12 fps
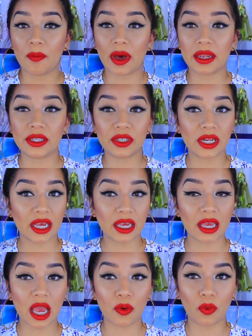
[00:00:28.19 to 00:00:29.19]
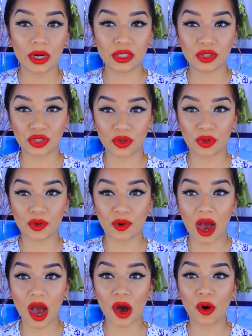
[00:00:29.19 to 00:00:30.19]
But today I wanted to show you
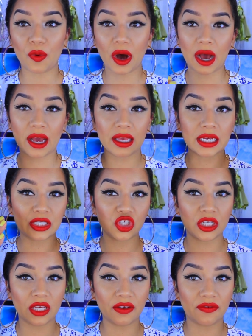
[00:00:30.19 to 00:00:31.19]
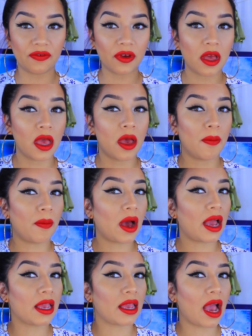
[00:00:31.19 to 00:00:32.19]
how I achieve
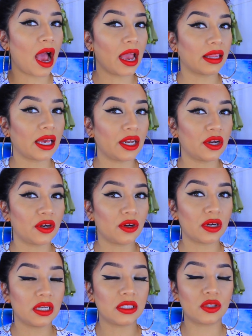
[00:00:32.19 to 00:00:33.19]
my eyeliner.